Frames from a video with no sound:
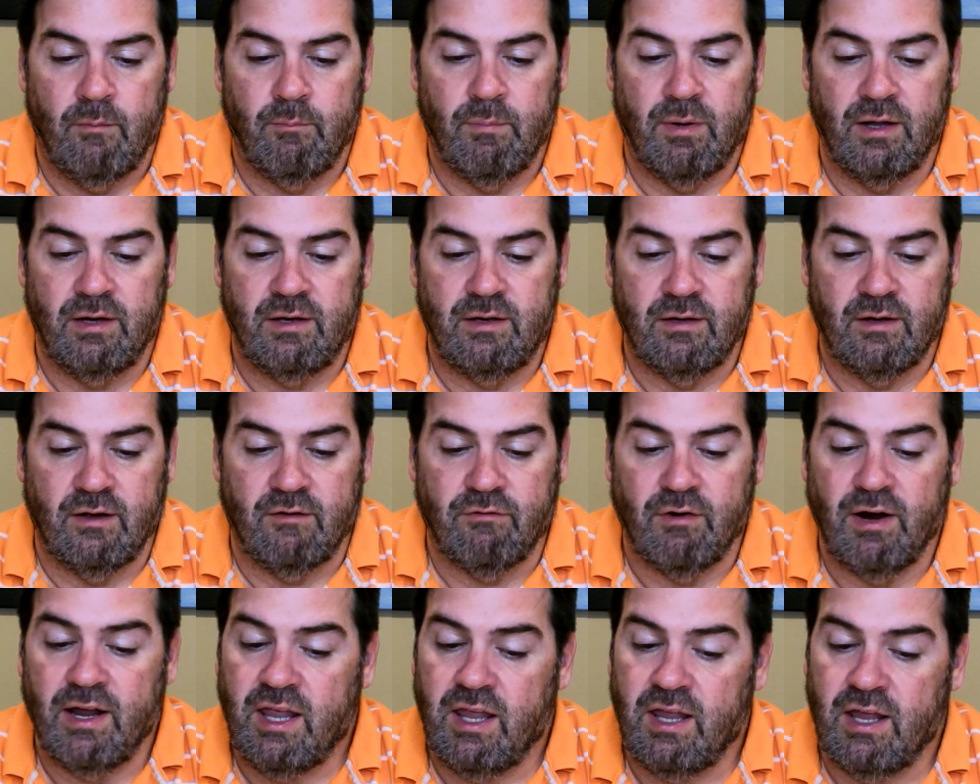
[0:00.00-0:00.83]
But
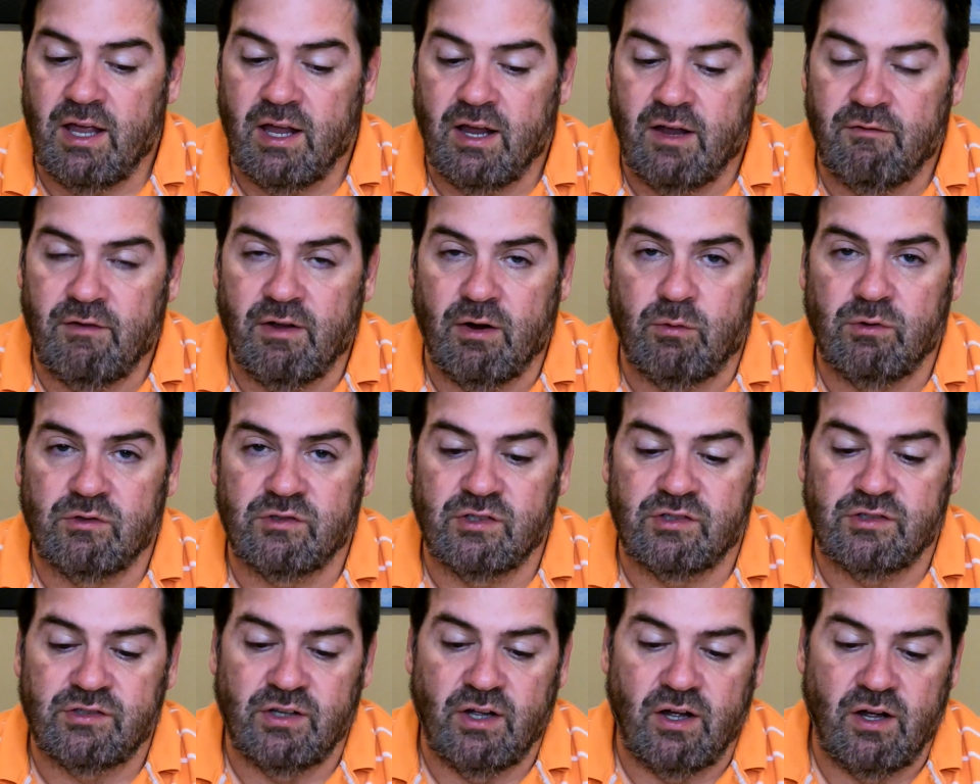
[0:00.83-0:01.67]
Frankie Yankovic was
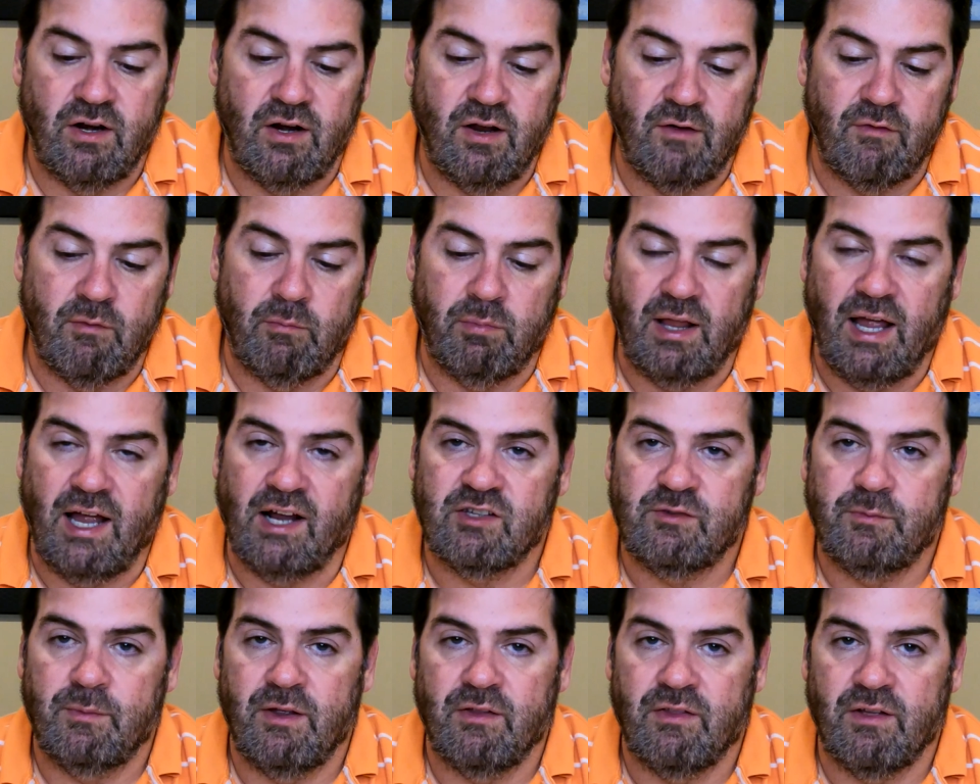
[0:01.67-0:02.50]
the son of a
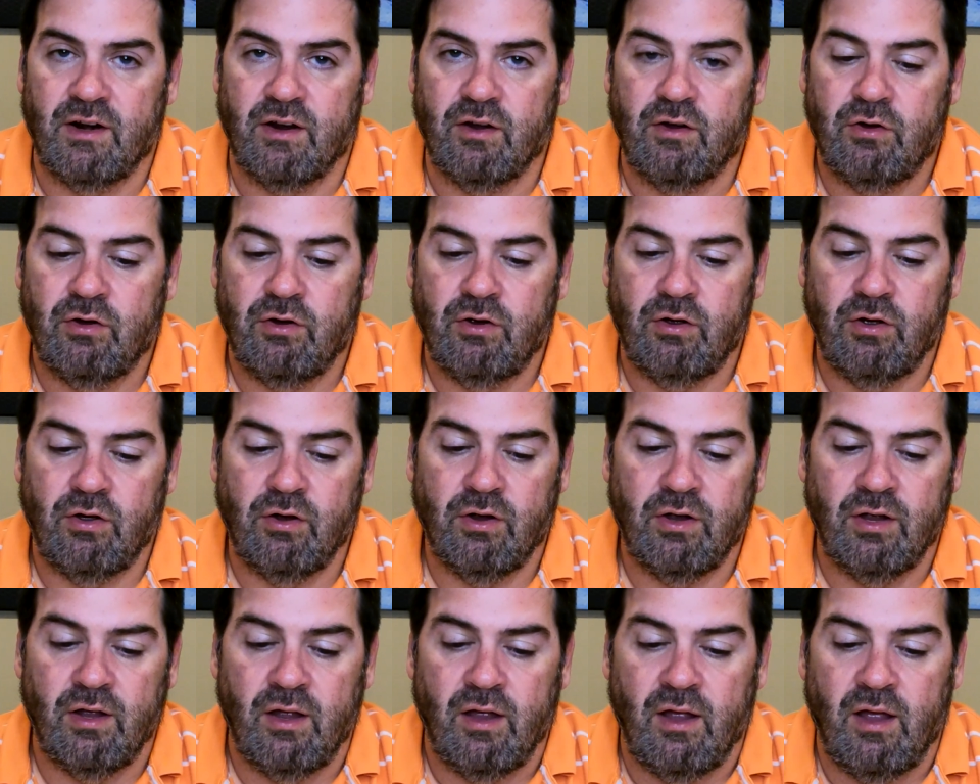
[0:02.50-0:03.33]
blacksmith and a
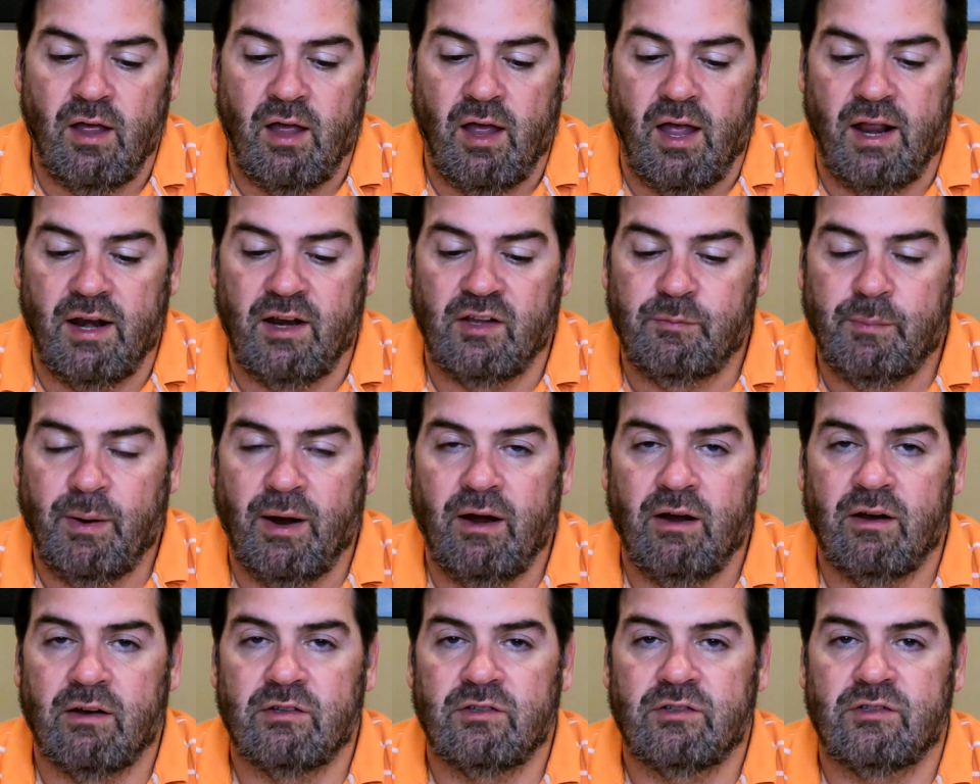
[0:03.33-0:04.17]
cook, and his
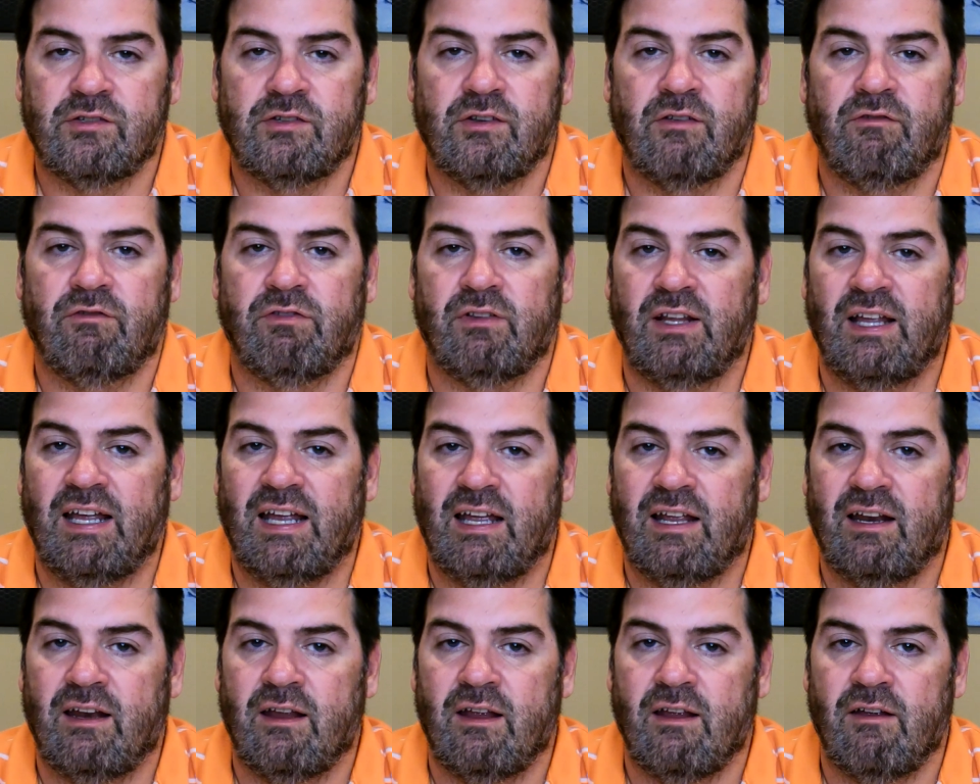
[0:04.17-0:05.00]
parents
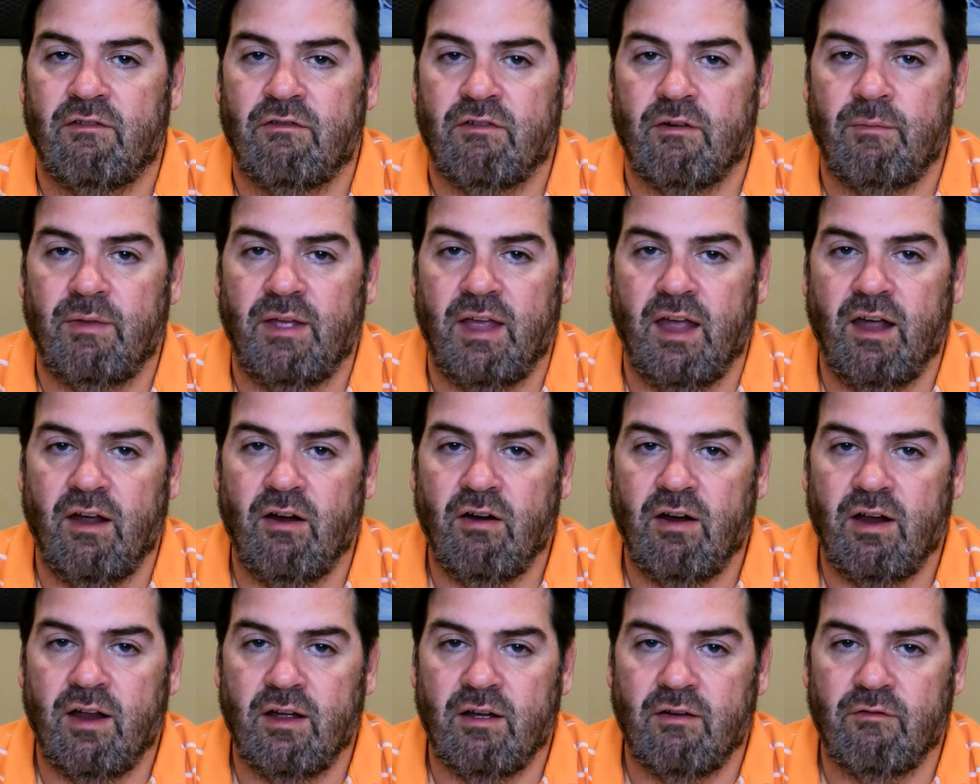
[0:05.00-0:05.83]
fled from the
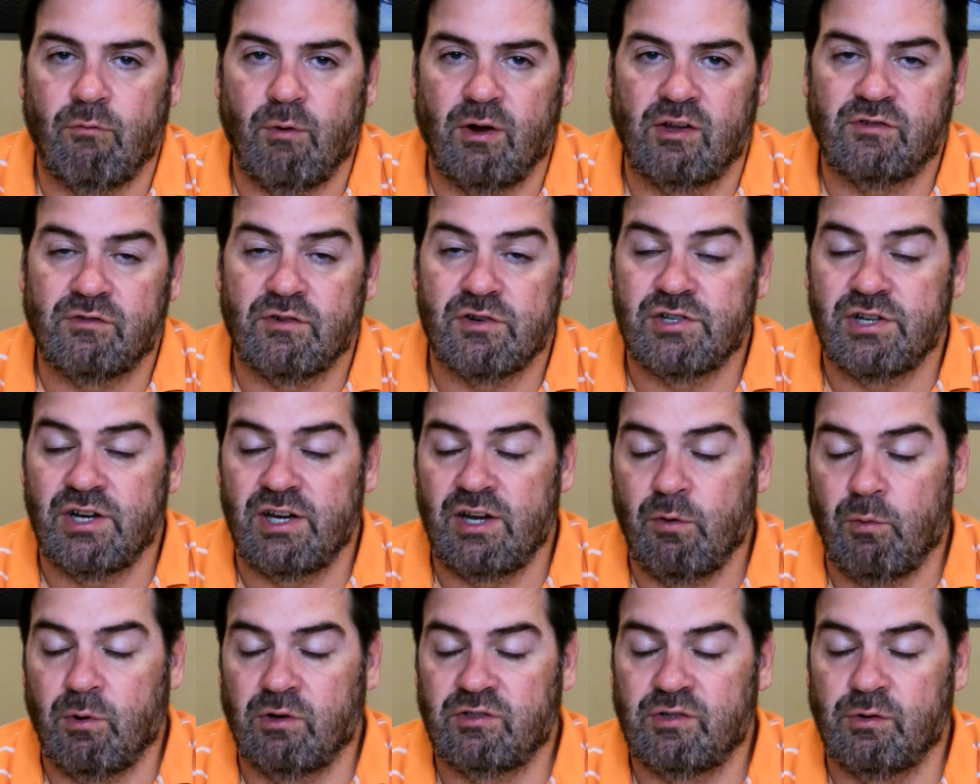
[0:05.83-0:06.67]
area of West
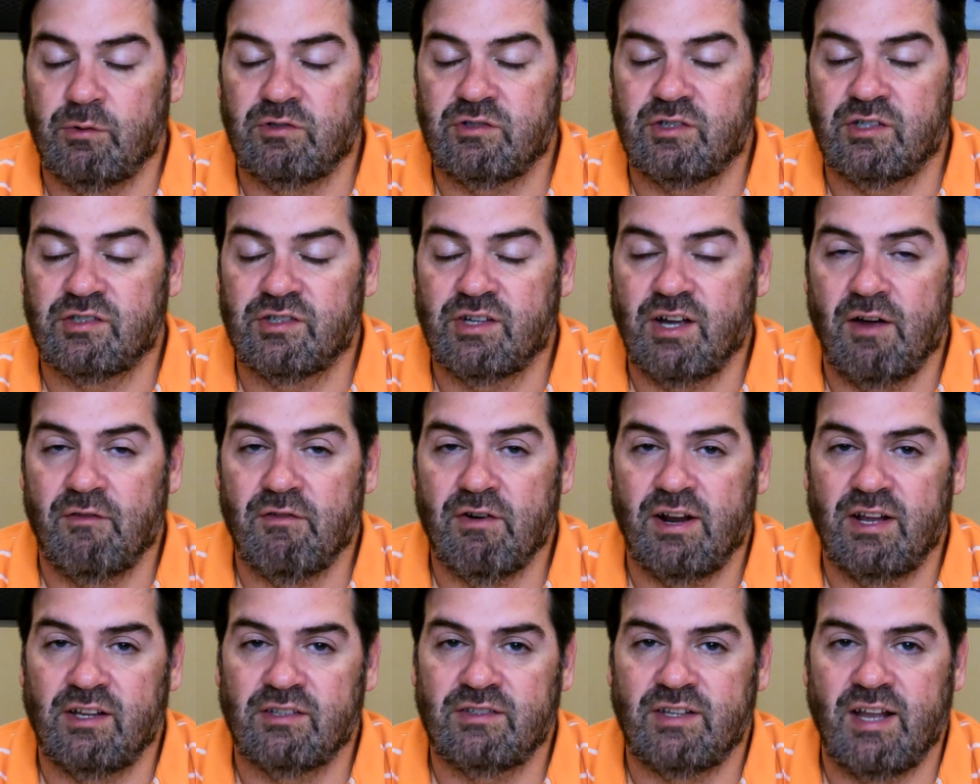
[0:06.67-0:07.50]
Virginia once it was
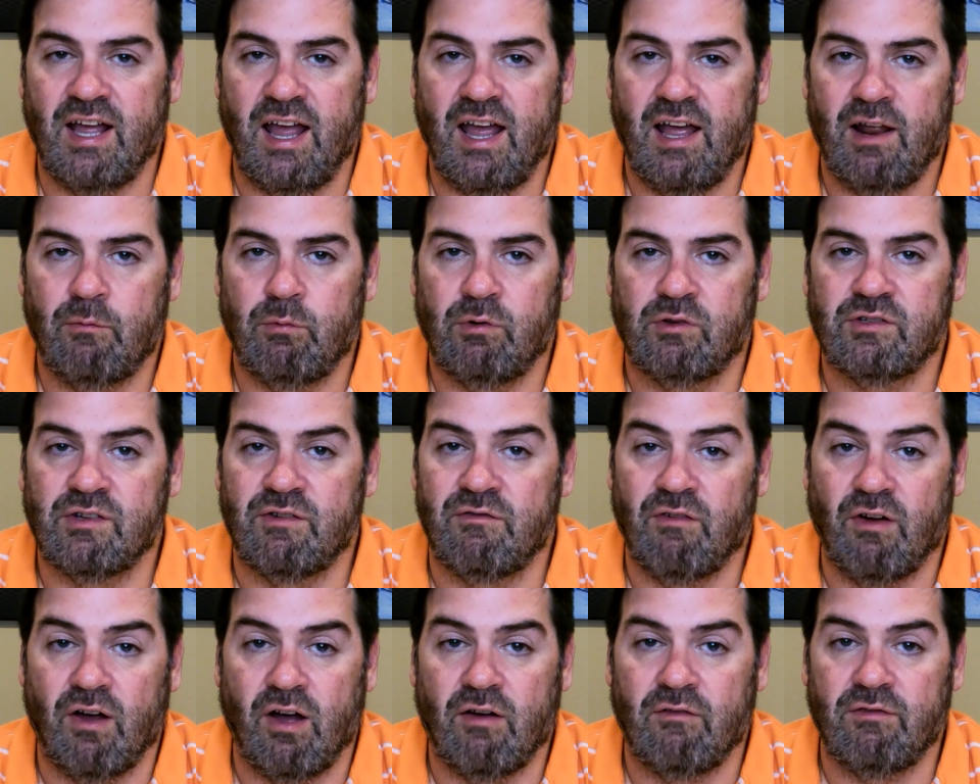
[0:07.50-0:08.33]
discovered his dad was
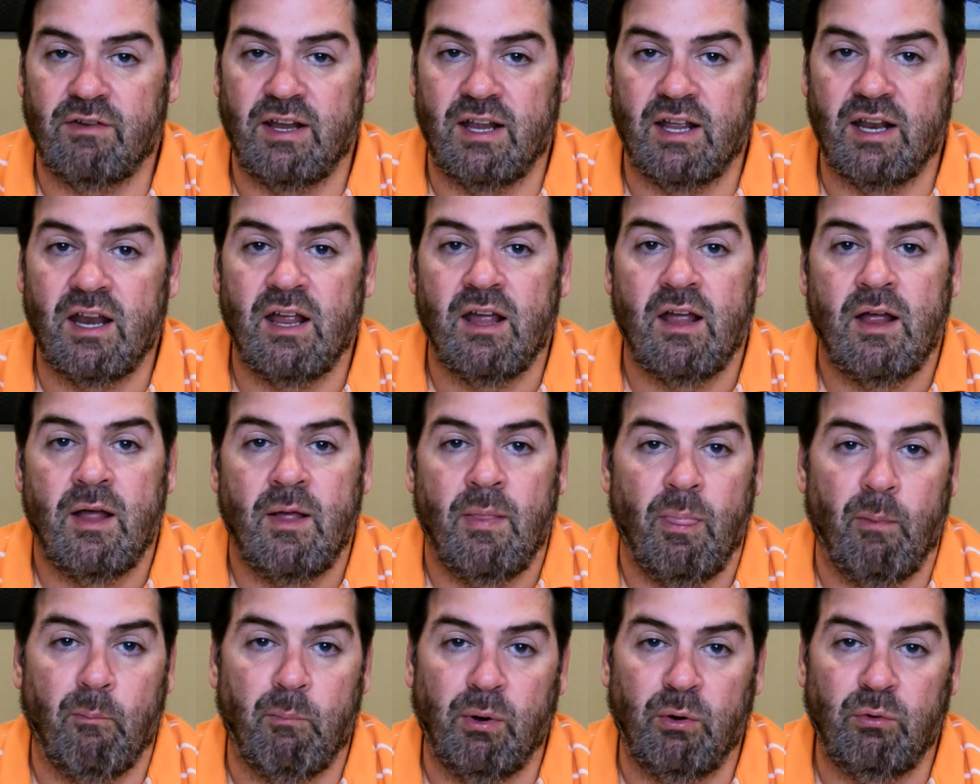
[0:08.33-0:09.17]
involved in
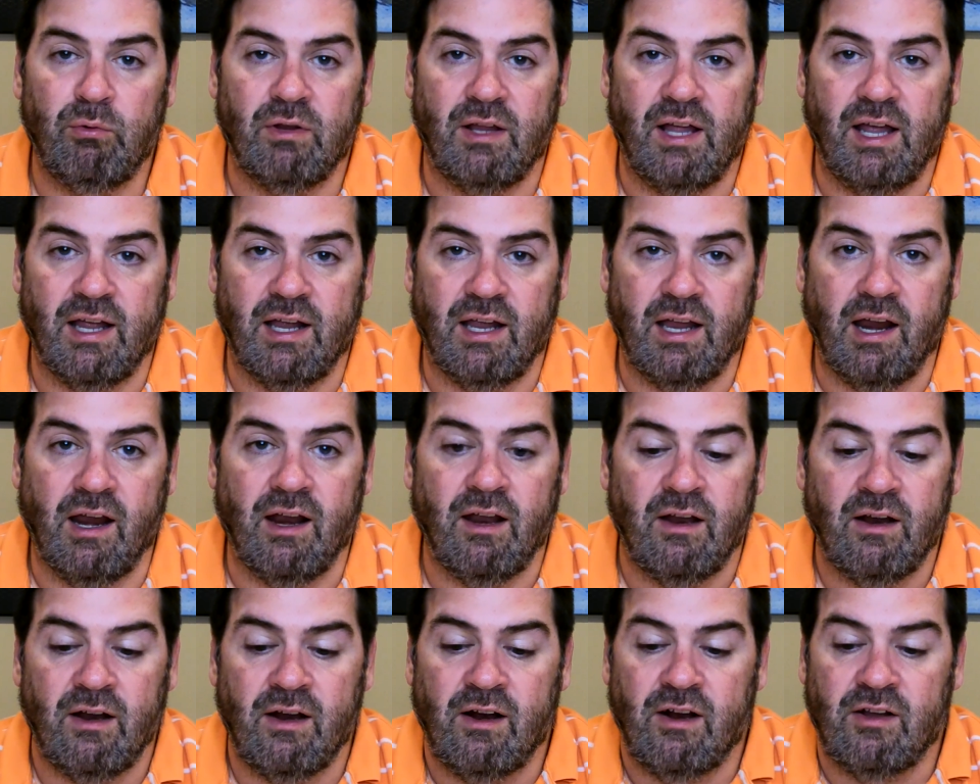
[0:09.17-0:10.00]
bootlegging.